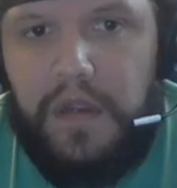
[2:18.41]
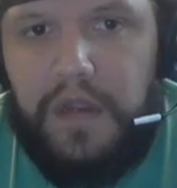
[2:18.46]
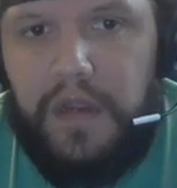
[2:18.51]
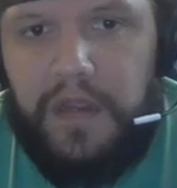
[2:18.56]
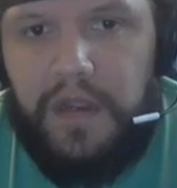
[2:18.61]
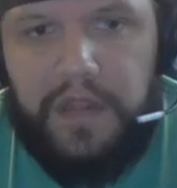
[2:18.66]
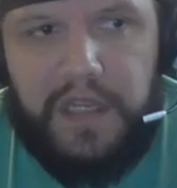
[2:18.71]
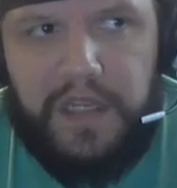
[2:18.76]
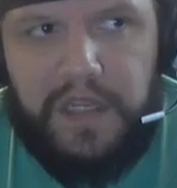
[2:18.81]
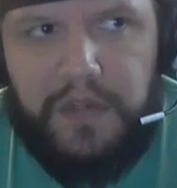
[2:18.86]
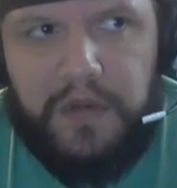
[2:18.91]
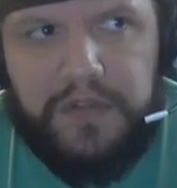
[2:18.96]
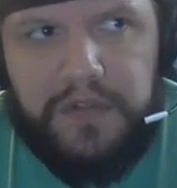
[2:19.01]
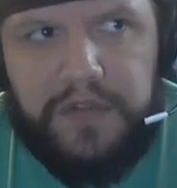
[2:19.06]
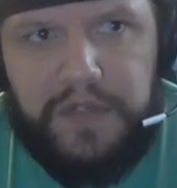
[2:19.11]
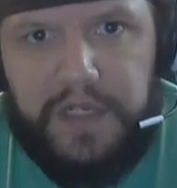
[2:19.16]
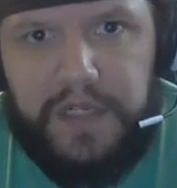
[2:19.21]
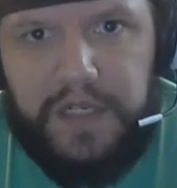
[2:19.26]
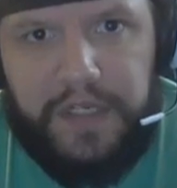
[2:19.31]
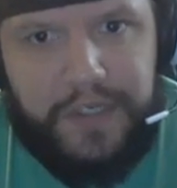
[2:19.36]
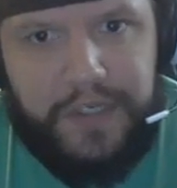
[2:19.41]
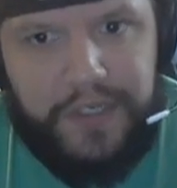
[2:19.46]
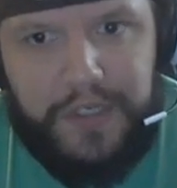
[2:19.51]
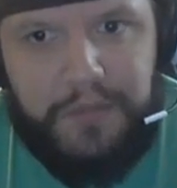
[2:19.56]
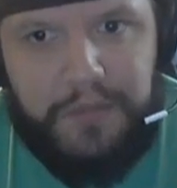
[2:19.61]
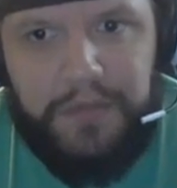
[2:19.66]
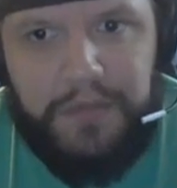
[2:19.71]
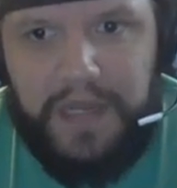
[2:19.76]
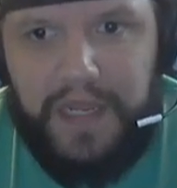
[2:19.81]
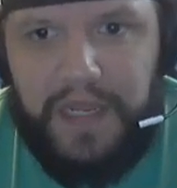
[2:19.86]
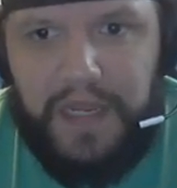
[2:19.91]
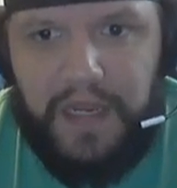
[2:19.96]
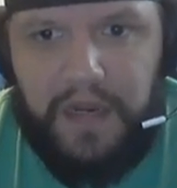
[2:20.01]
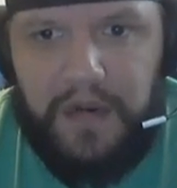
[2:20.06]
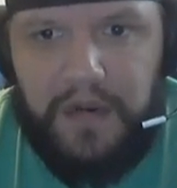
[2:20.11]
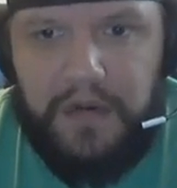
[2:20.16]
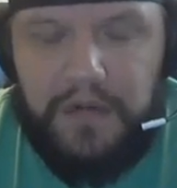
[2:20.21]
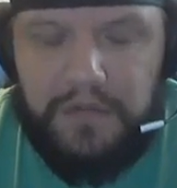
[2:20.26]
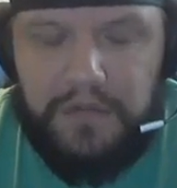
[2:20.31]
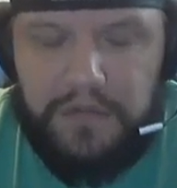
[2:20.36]
and then you also get a goodie bag,
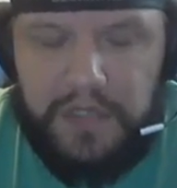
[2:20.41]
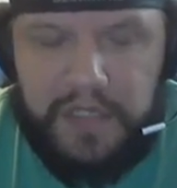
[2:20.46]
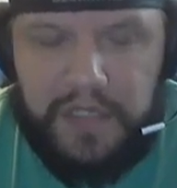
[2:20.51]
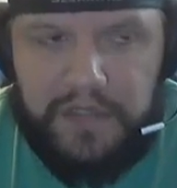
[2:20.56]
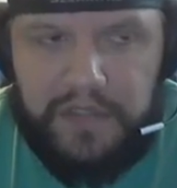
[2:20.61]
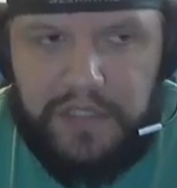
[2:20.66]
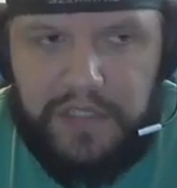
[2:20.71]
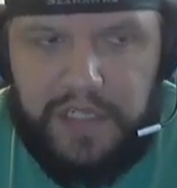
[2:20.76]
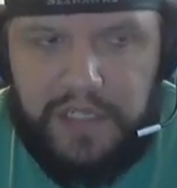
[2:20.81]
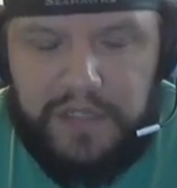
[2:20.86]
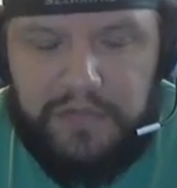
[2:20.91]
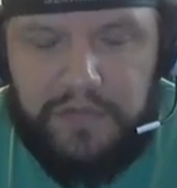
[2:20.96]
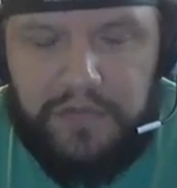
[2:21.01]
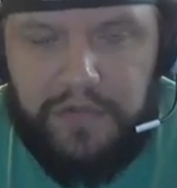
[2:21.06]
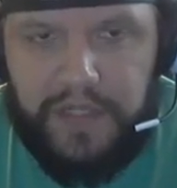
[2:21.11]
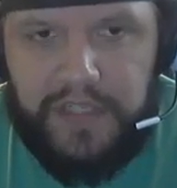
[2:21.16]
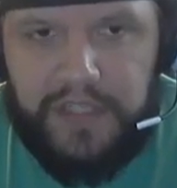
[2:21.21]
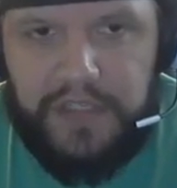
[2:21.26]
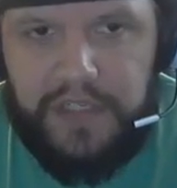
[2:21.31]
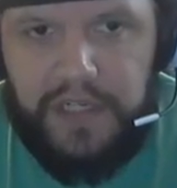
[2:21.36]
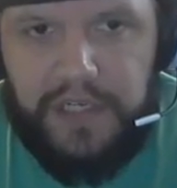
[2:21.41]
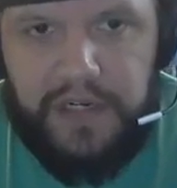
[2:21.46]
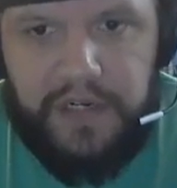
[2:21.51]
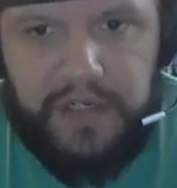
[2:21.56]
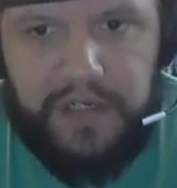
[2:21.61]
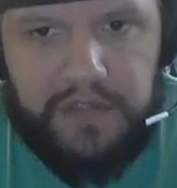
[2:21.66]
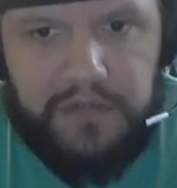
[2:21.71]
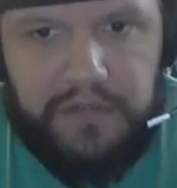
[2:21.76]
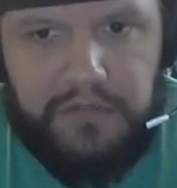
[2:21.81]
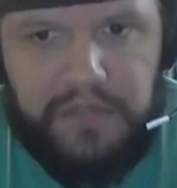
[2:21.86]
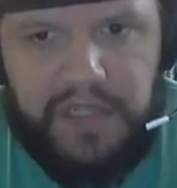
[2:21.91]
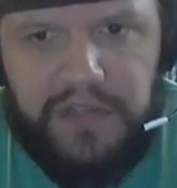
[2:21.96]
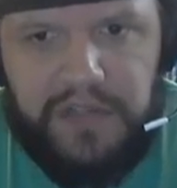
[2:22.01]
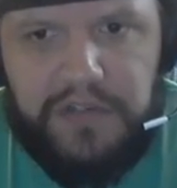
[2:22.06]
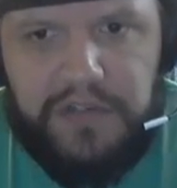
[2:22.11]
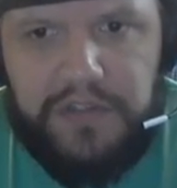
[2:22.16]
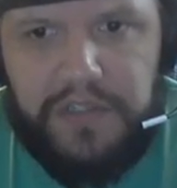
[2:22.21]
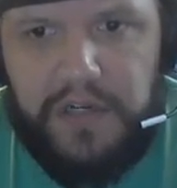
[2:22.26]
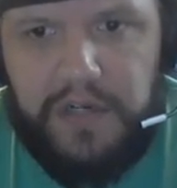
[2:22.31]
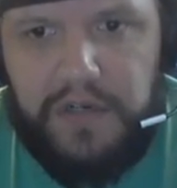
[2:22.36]
which has a chance for legendary, some nether
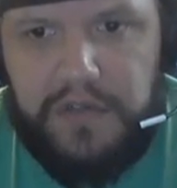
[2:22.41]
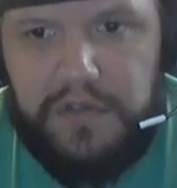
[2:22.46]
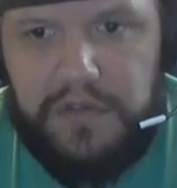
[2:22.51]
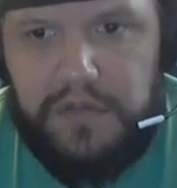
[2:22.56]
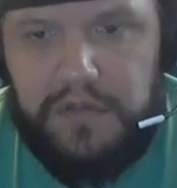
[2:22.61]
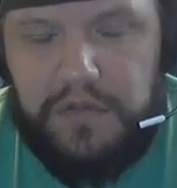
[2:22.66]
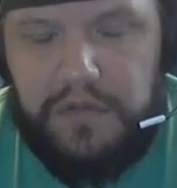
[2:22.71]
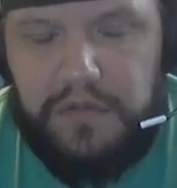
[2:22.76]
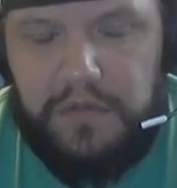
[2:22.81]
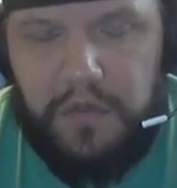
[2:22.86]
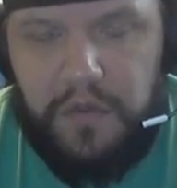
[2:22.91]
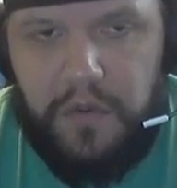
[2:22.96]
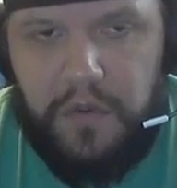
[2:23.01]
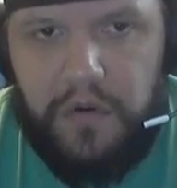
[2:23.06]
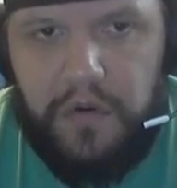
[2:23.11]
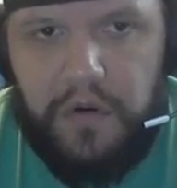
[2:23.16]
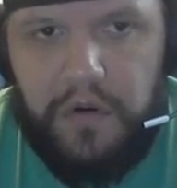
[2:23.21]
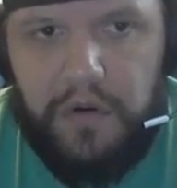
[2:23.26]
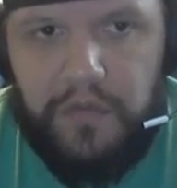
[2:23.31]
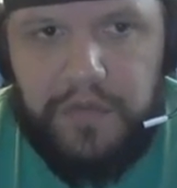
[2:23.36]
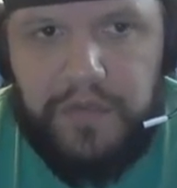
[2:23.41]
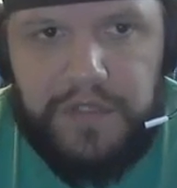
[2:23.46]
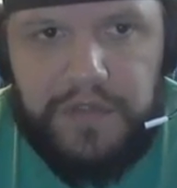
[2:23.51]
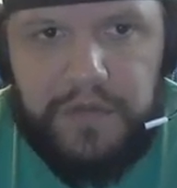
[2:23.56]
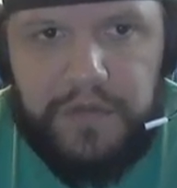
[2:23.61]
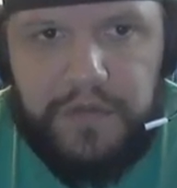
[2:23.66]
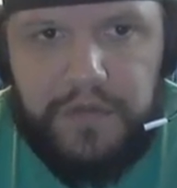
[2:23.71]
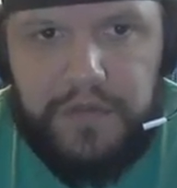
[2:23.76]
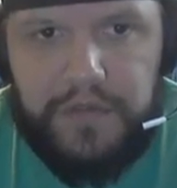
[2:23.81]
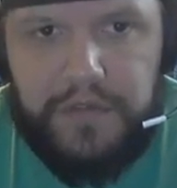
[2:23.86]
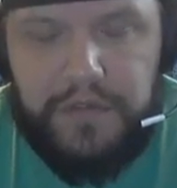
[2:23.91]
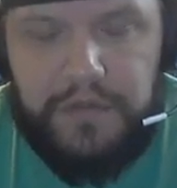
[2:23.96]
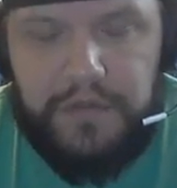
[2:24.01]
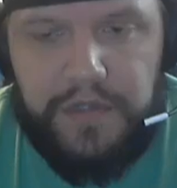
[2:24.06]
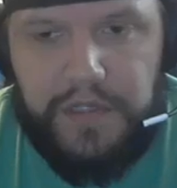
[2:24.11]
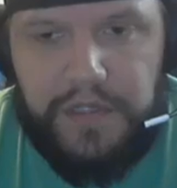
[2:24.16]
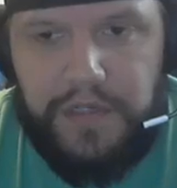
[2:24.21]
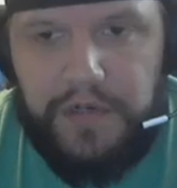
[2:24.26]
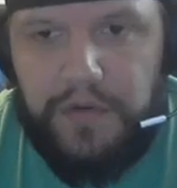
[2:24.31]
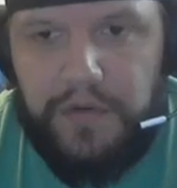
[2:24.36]
shards, and order hall resources,
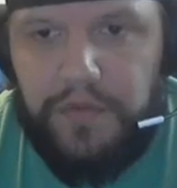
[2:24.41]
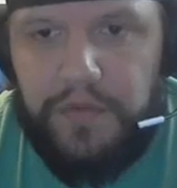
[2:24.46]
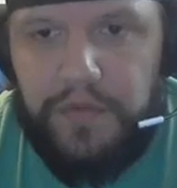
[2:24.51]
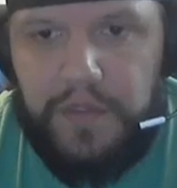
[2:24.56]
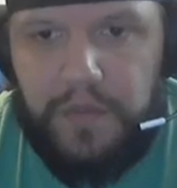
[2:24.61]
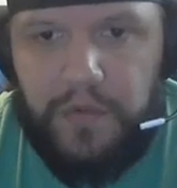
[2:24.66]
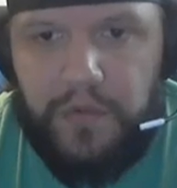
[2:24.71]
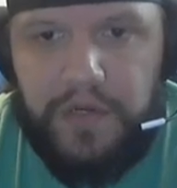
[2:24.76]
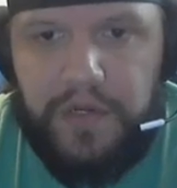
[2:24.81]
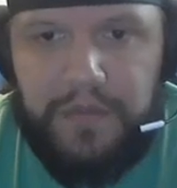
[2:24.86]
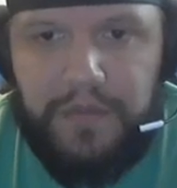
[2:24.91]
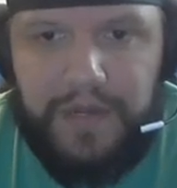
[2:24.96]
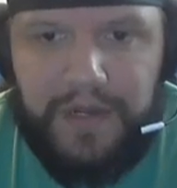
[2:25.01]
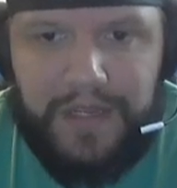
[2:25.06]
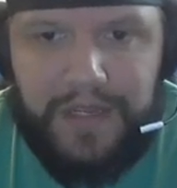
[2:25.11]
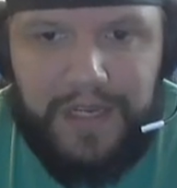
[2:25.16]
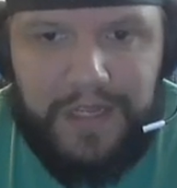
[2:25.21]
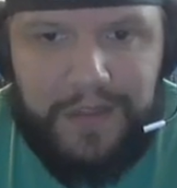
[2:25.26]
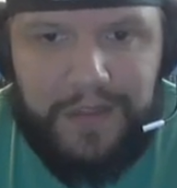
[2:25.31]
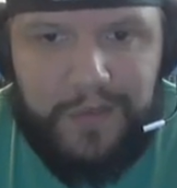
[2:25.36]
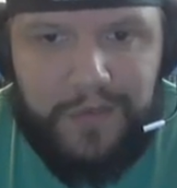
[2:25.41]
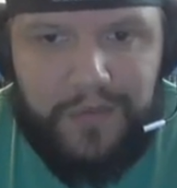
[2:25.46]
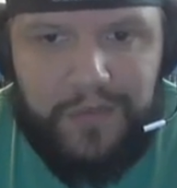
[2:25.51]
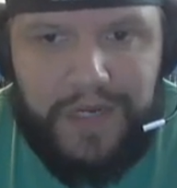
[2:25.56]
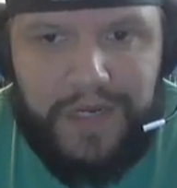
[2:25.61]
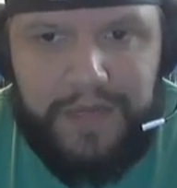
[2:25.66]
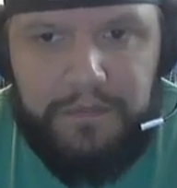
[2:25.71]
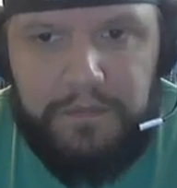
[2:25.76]
but you're only worried about getting the rep.